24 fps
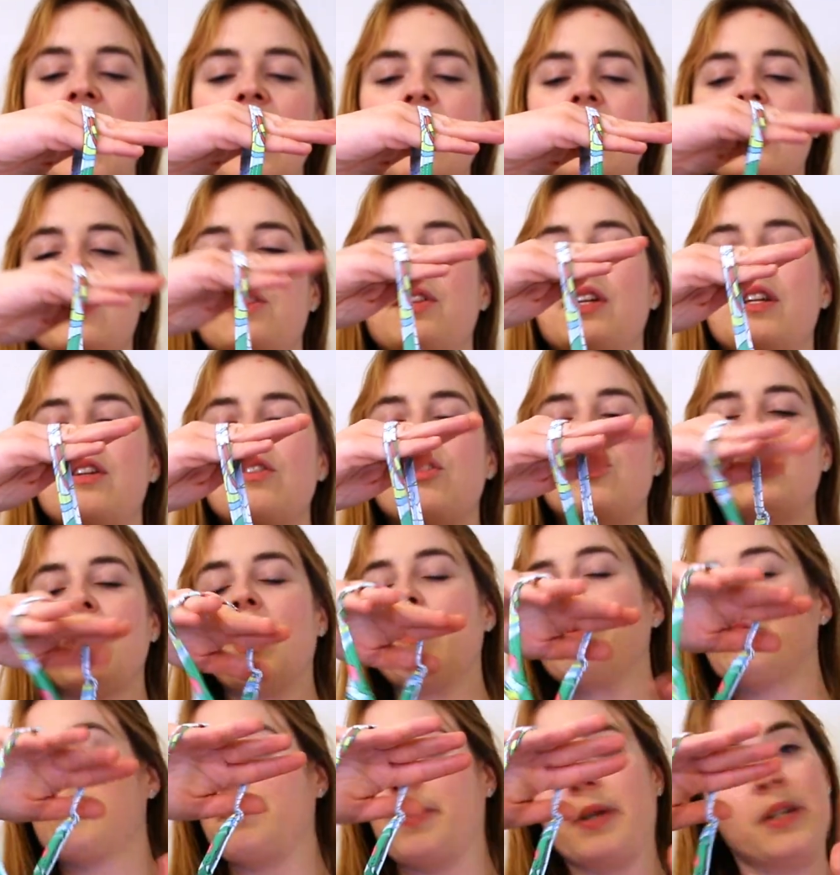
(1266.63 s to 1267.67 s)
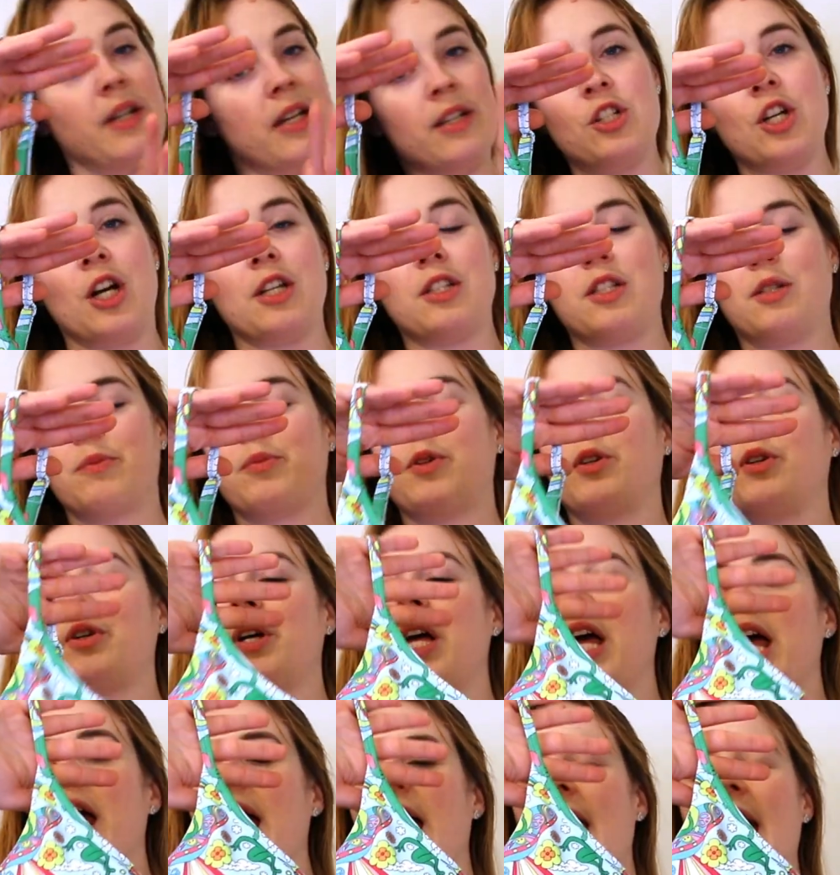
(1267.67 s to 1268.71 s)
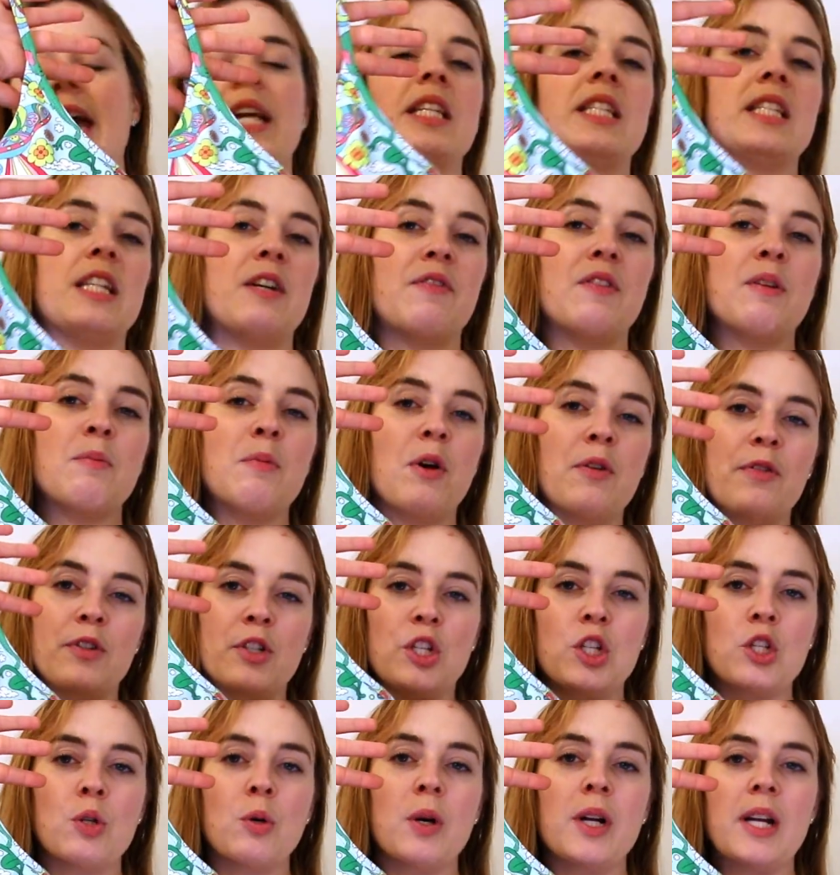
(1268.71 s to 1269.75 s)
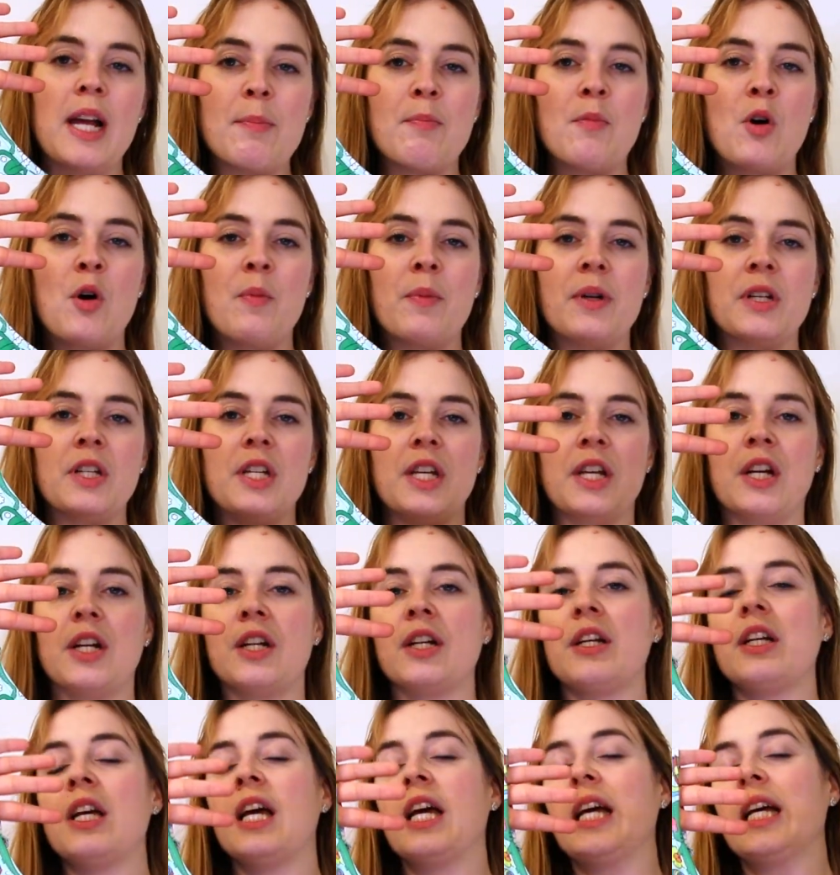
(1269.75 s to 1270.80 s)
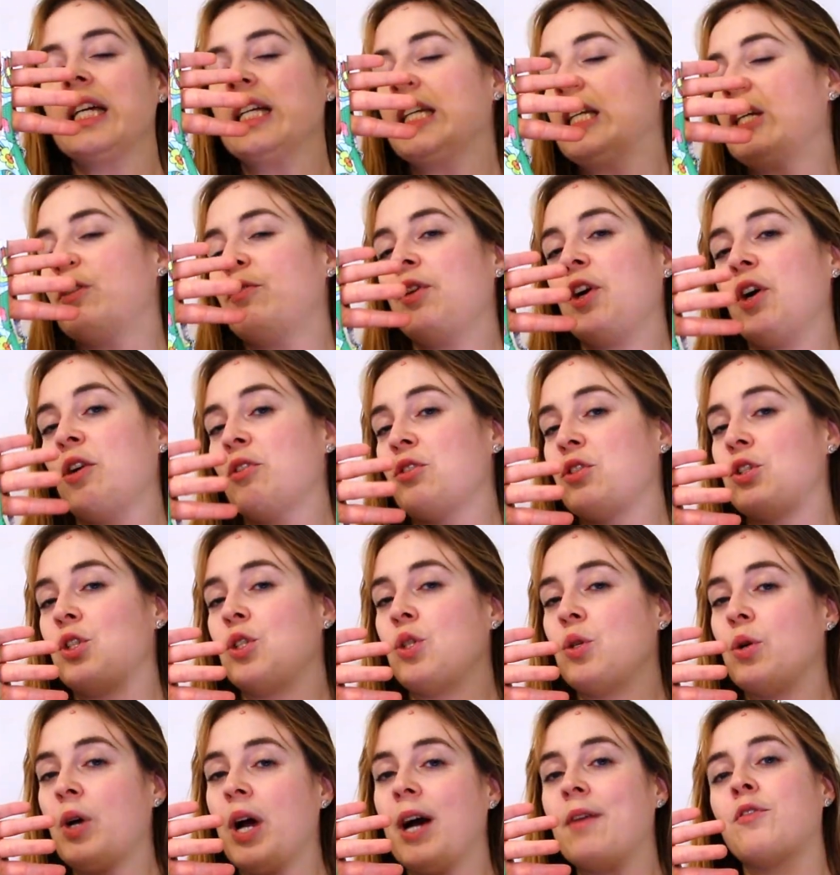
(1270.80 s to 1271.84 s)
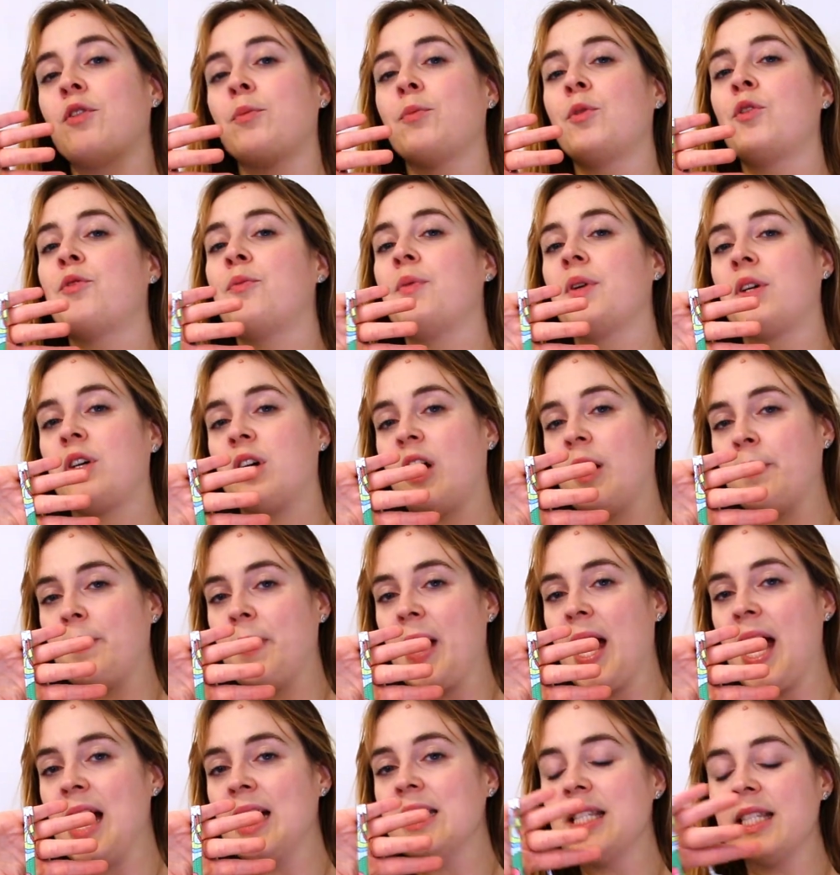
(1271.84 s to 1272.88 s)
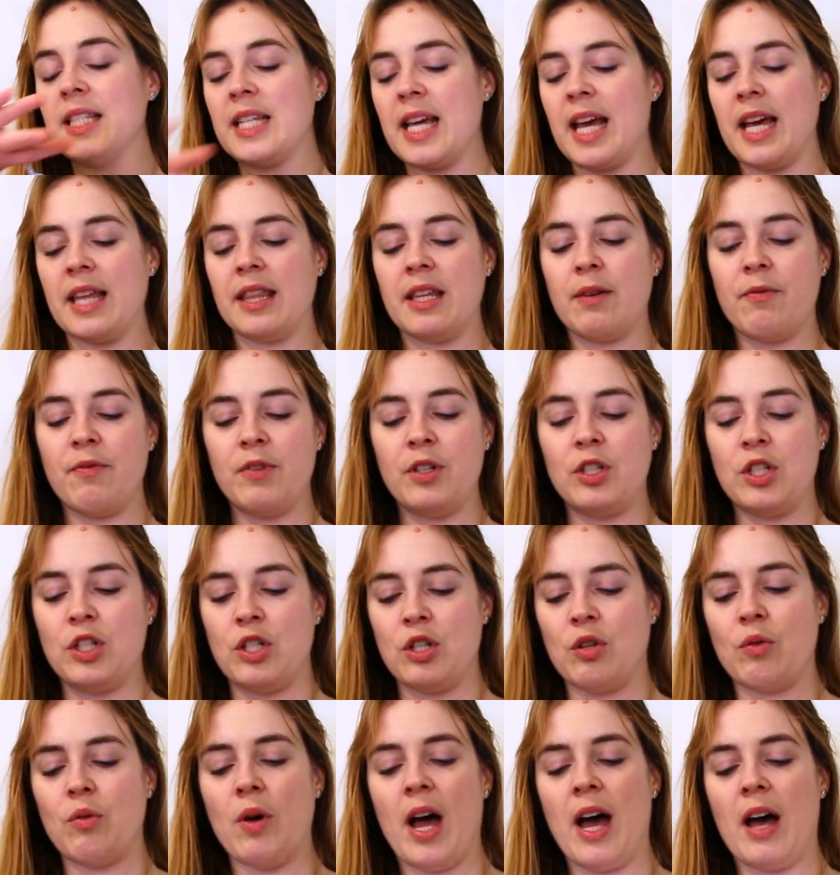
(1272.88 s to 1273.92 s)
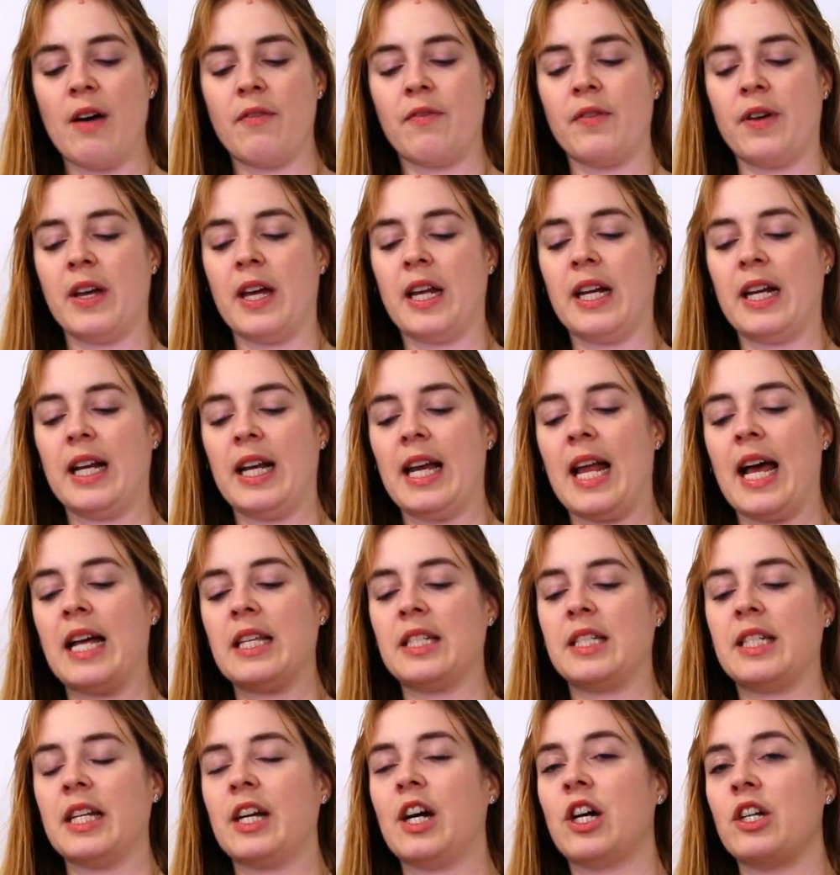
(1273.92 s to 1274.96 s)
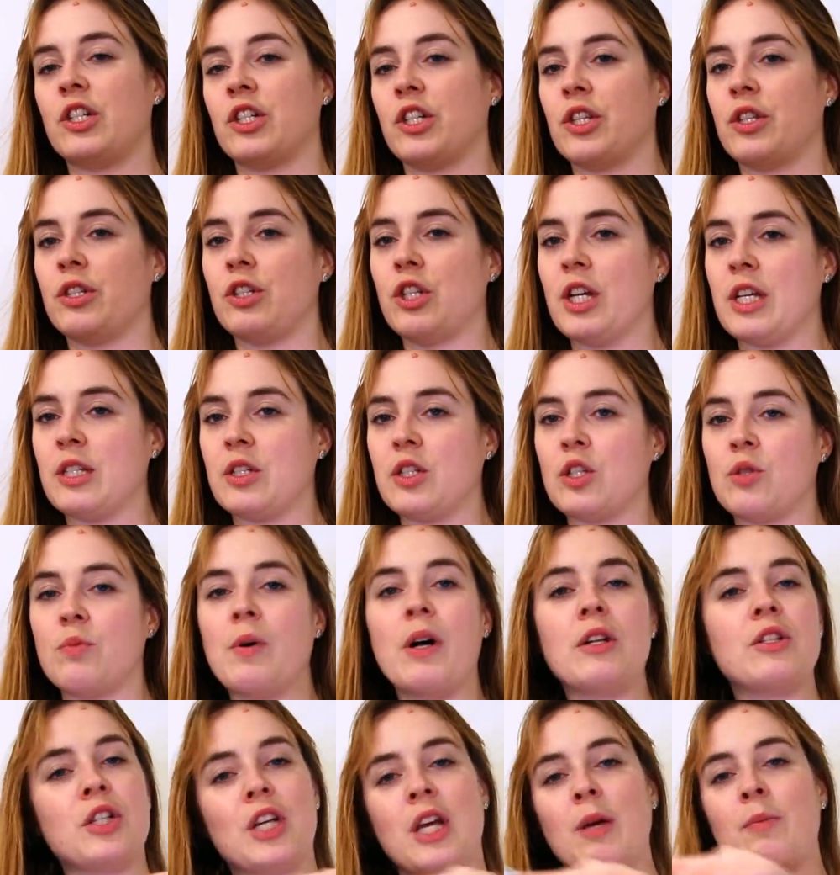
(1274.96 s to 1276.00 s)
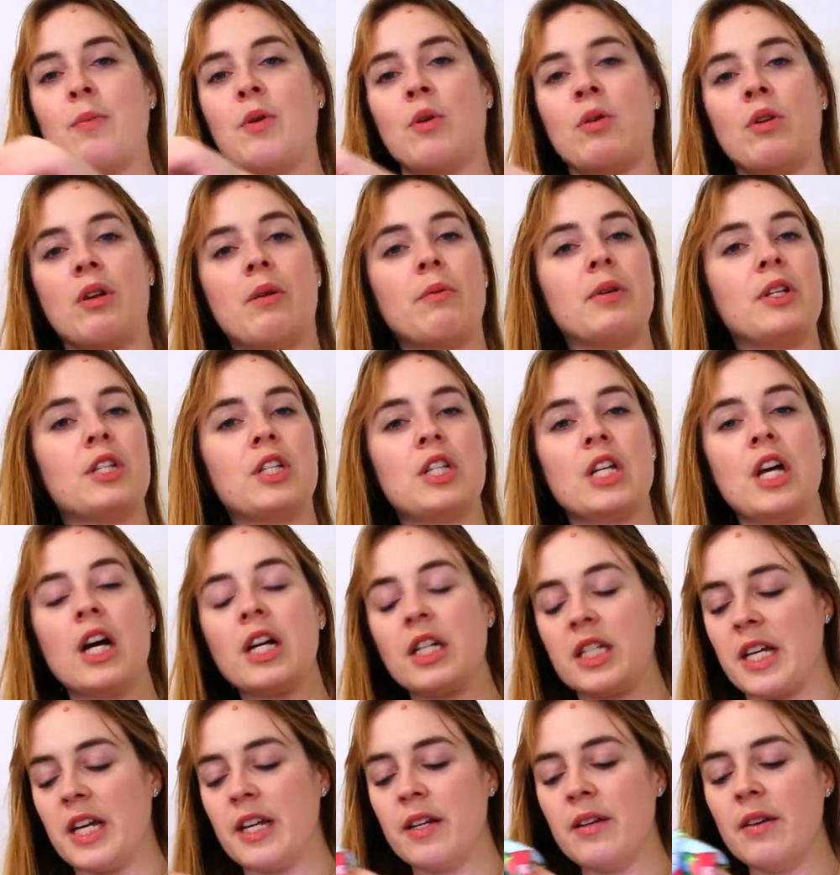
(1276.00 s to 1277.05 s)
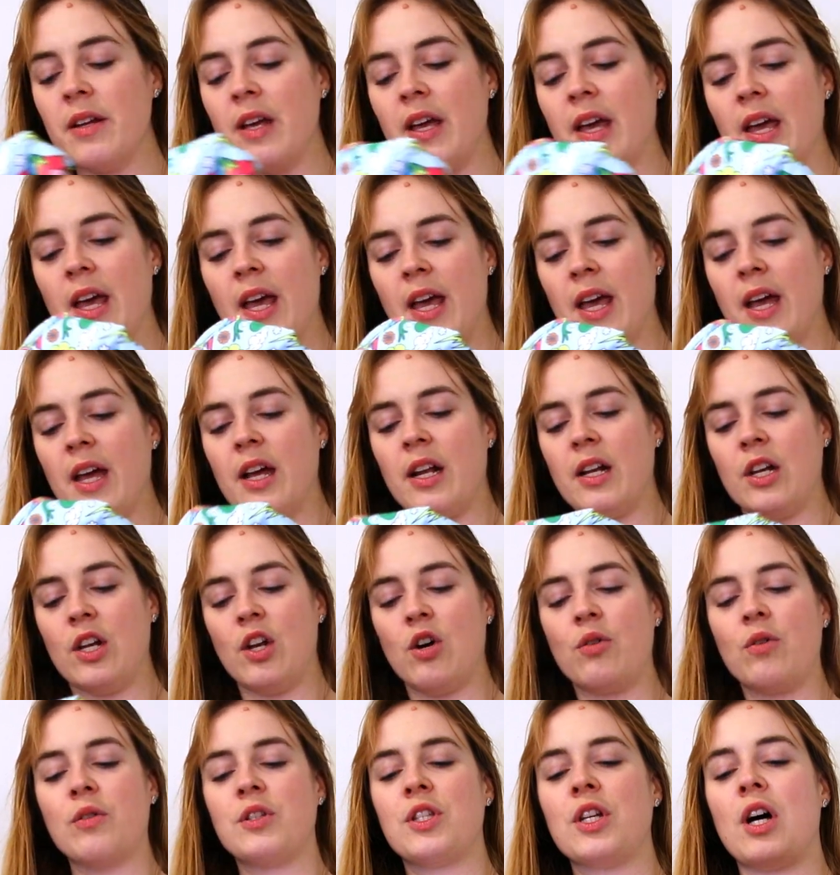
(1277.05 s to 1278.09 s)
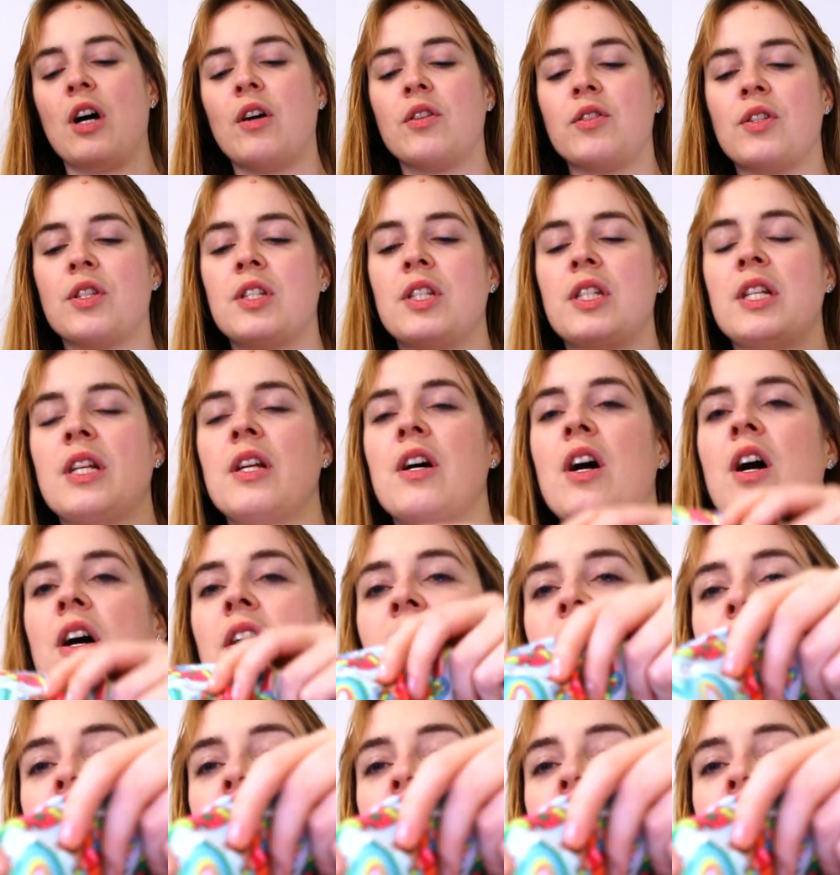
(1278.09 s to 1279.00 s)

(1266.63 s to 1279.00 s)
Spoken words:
They're thinner straps, but adjustable. And it's definitely more of a short line moment here. Here we also do have removable cup pads, and then we do have an elastic under the chest as well to keep you a little bit tucked in. Logo is also still on